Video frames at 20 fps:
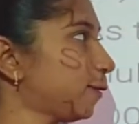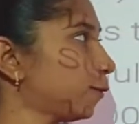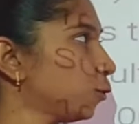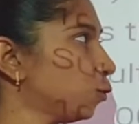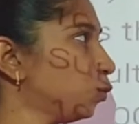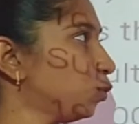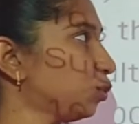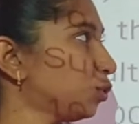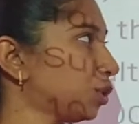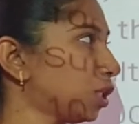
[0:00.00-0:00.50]

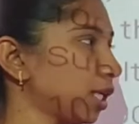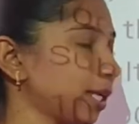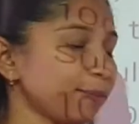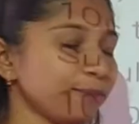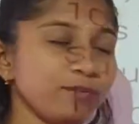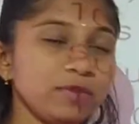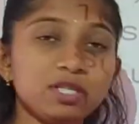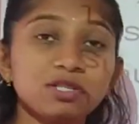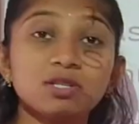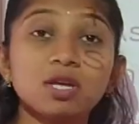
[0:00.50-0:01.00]
2,
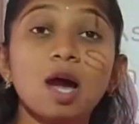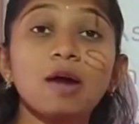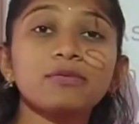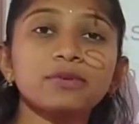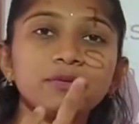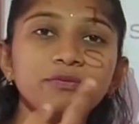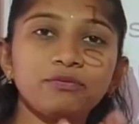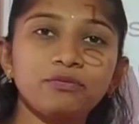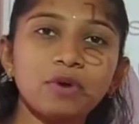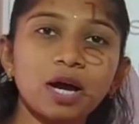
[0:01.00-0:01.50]
3 means
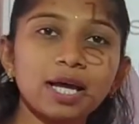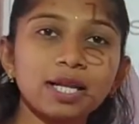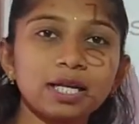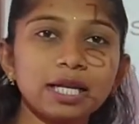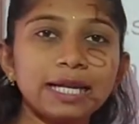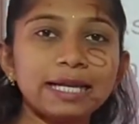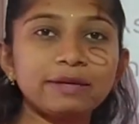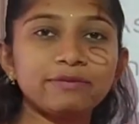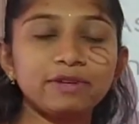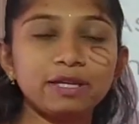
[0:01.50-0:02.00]
after
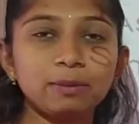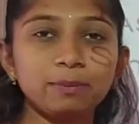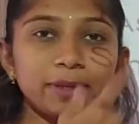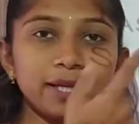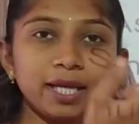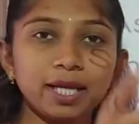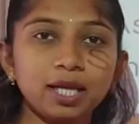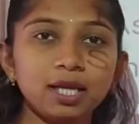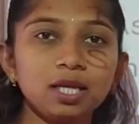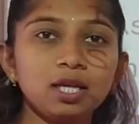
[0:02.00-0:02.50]
1 it will be